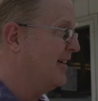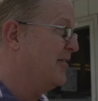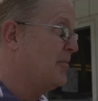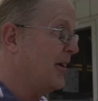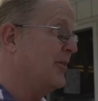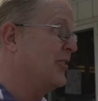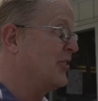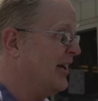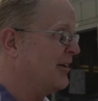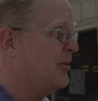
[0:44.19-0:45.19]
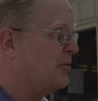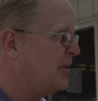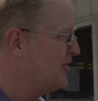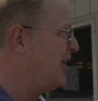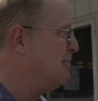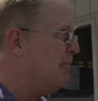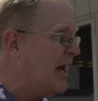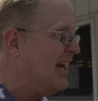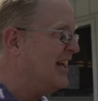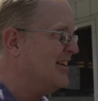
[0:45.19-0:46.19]
and everybody was like, well, what does that
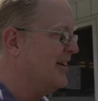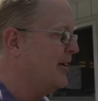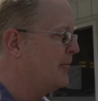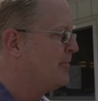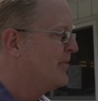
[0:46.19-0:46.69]
mean, you know?